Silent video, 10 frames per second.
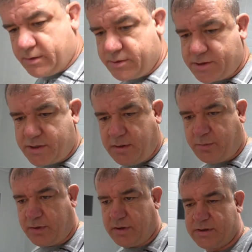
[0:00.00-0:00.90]
Cheap
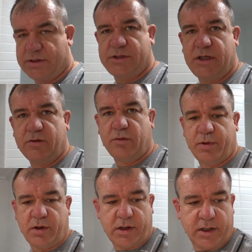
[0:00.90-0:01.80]
single
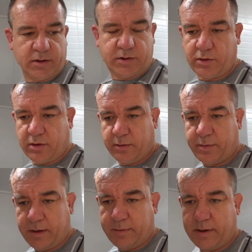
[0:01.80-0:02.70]
ply toilet
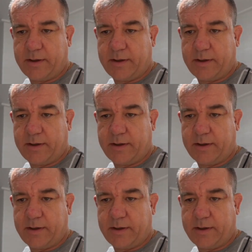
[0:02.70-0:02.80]
paper.